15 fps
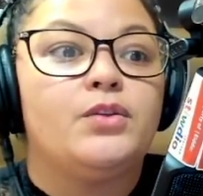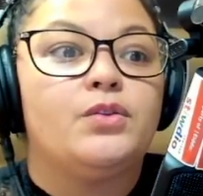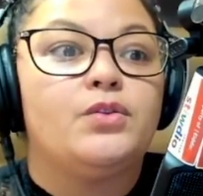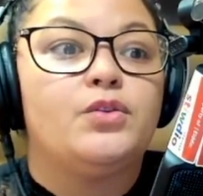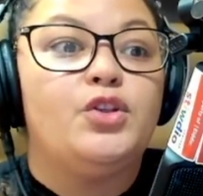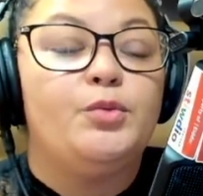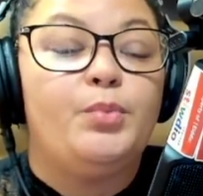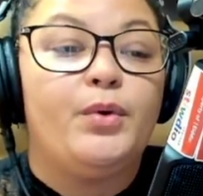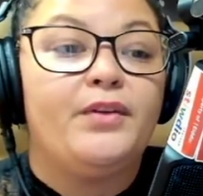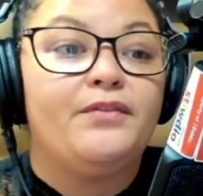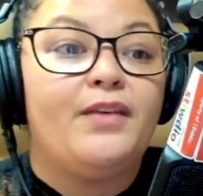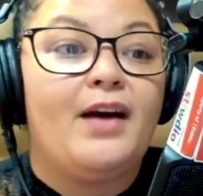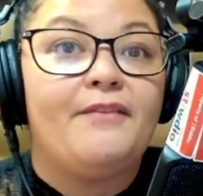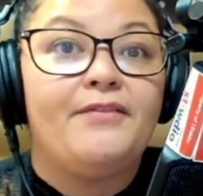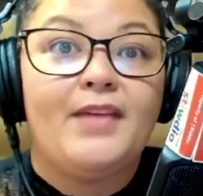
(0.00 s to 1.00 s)

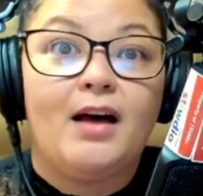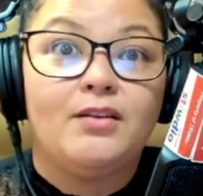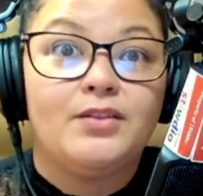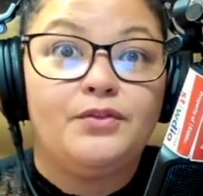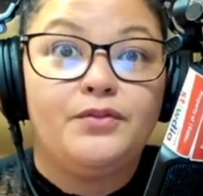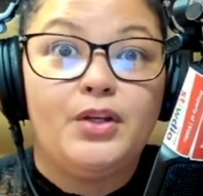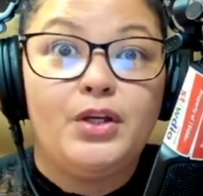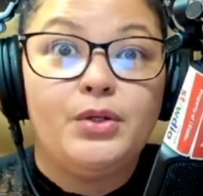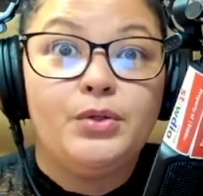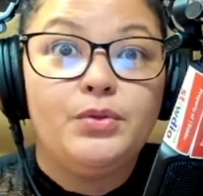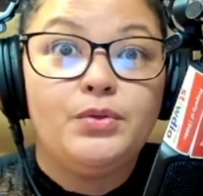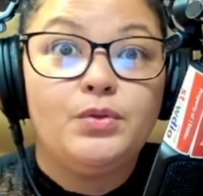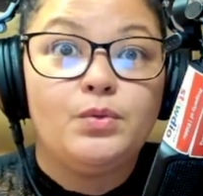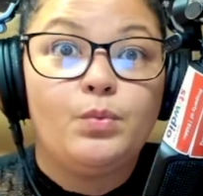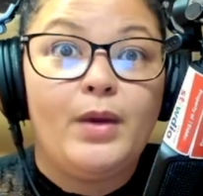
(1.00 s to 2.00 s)
2,500
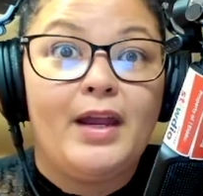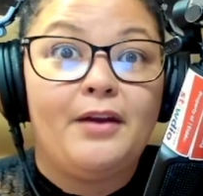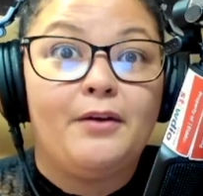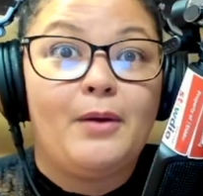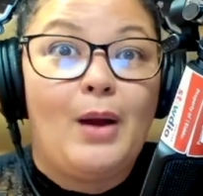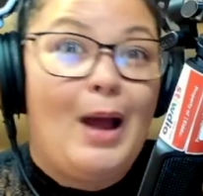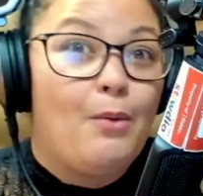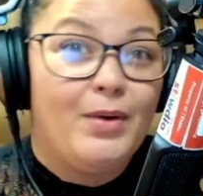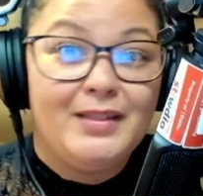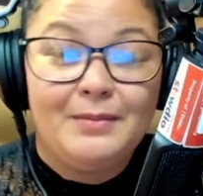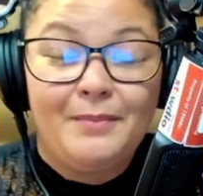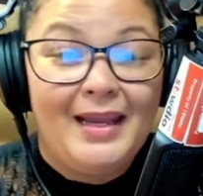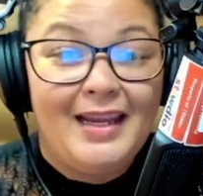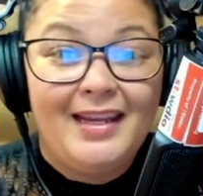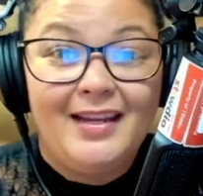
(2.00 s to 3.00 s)
views, where I wasn't
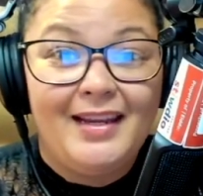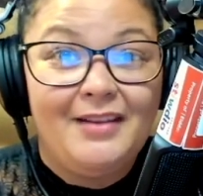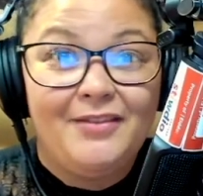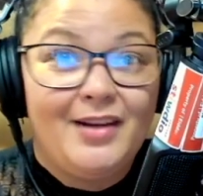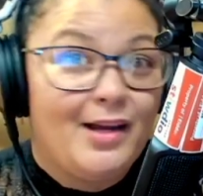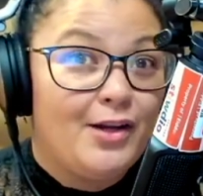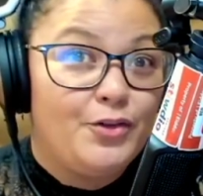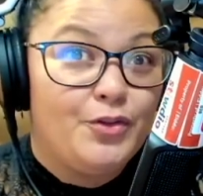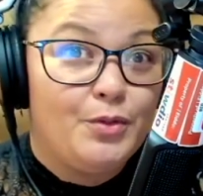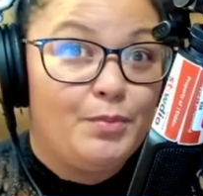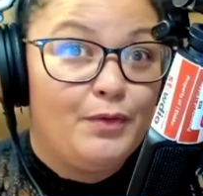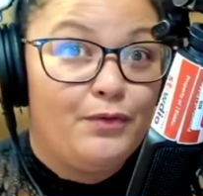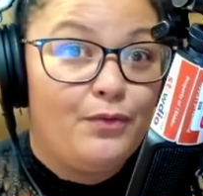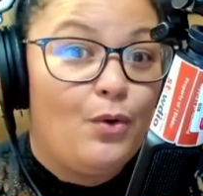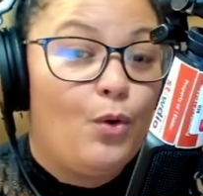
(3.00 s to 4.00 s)
making even 100
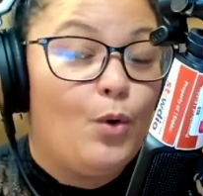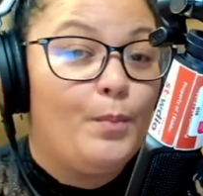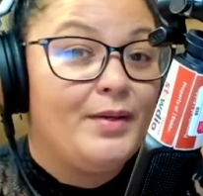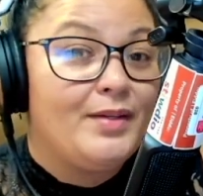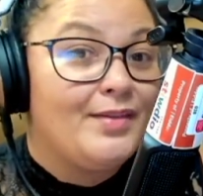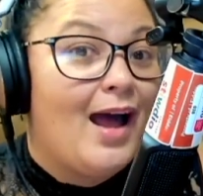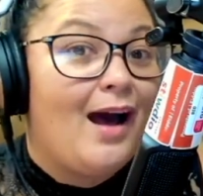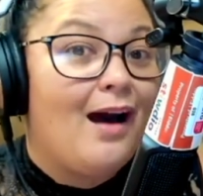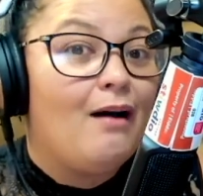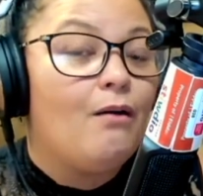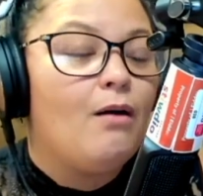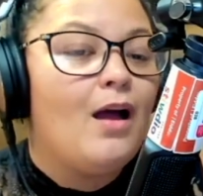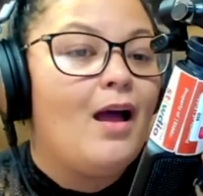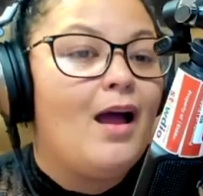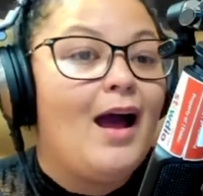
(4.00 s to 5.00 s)
before, but
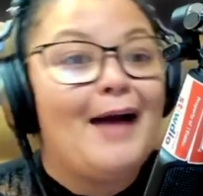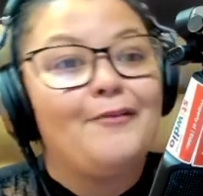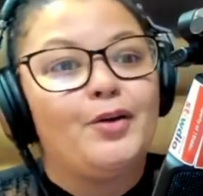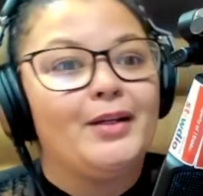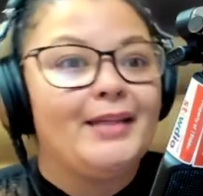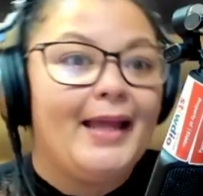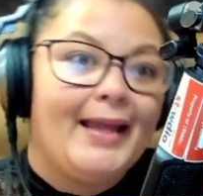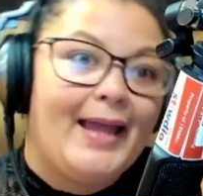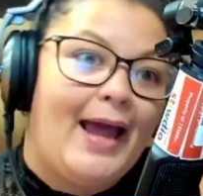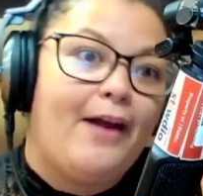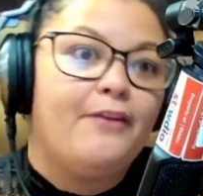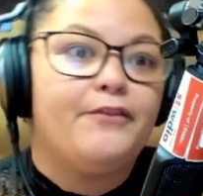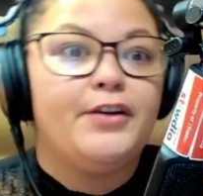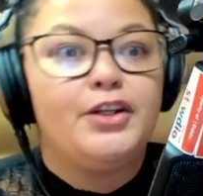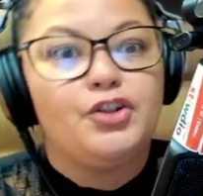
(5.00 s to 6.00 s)
now I've got like
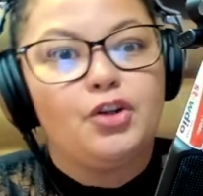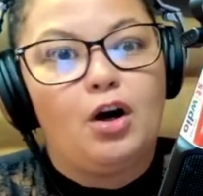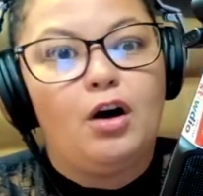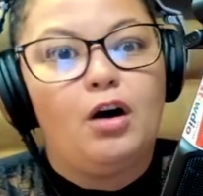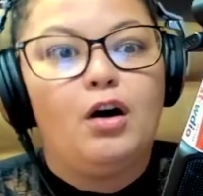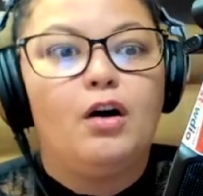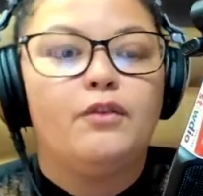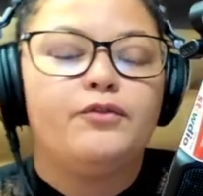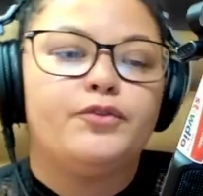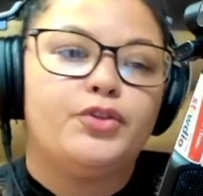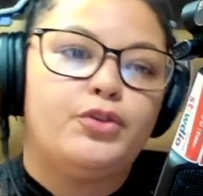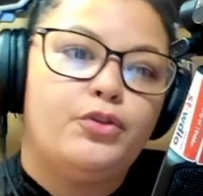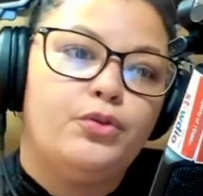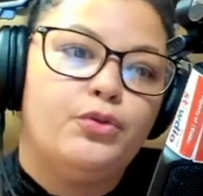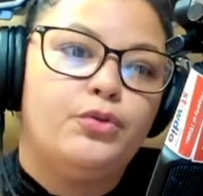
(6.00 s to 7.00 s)
average of
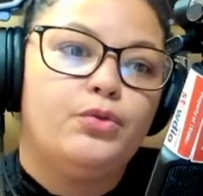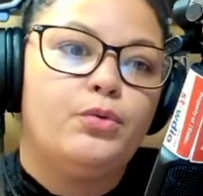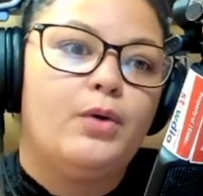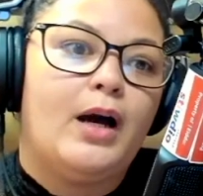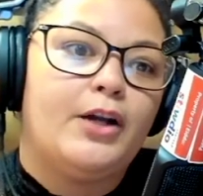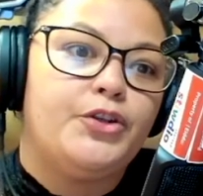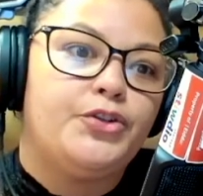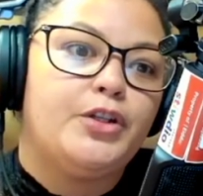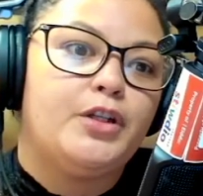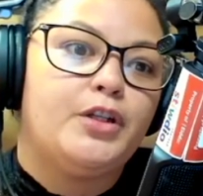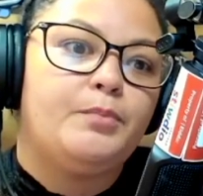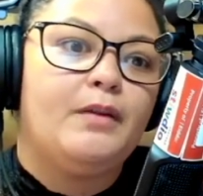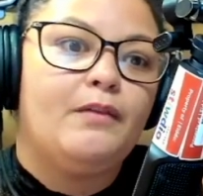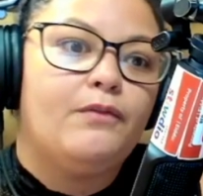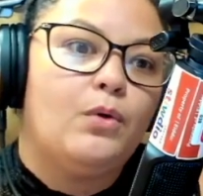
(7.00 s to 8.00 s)
200.
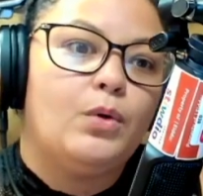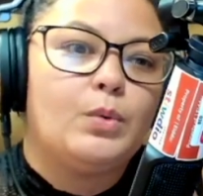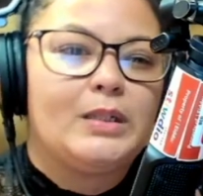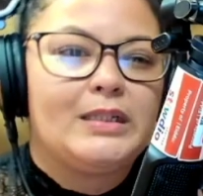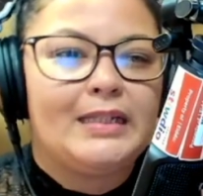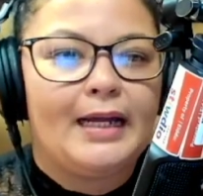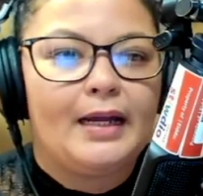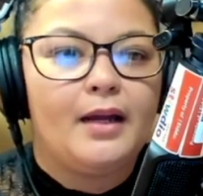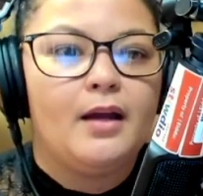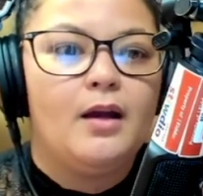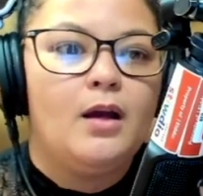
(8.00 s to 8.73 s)
Before it was like